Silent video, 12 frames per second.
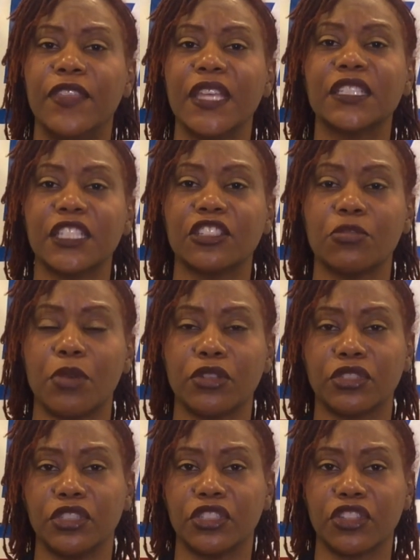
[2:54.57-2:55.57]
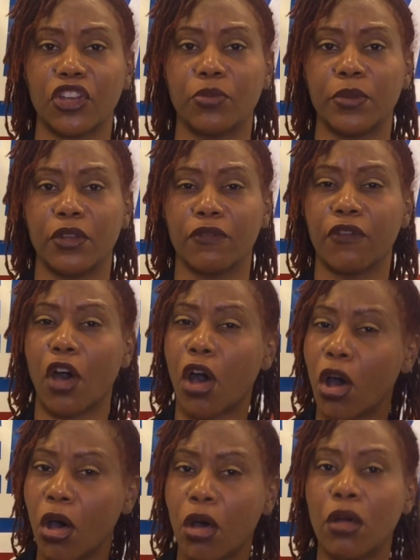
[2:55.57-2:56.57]
This is the most disturbing of
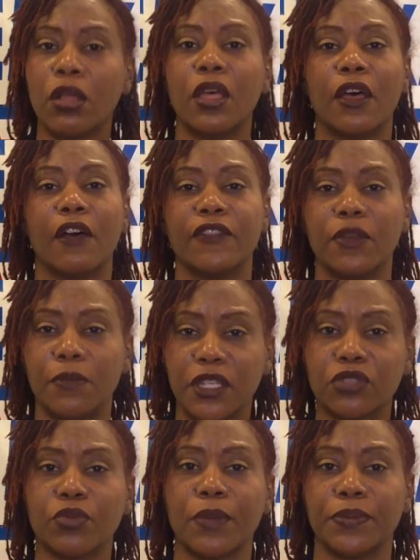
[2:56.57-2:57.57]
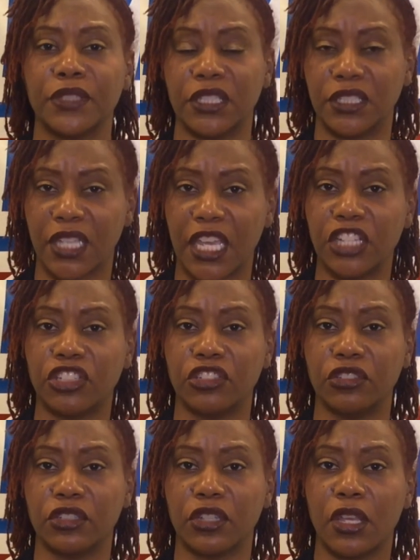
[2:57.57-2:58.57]
all of the
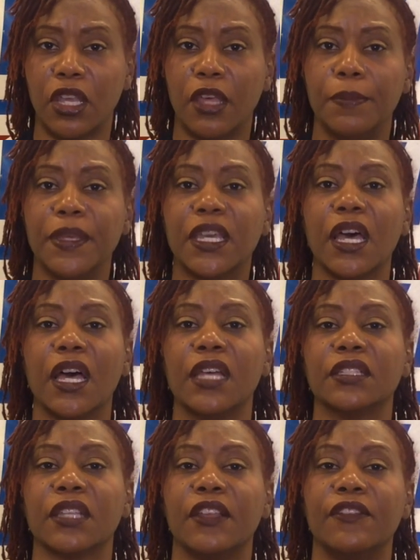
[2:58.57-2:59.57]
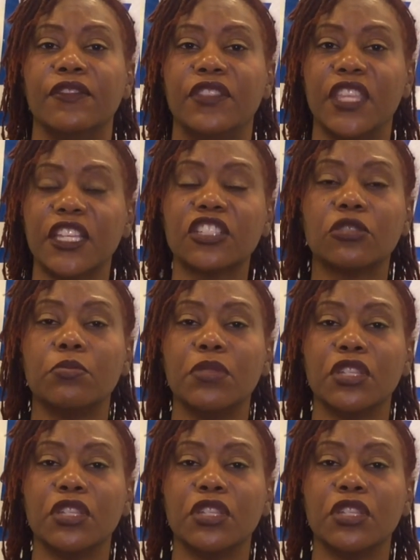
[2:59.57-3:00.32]
misrepresentations because this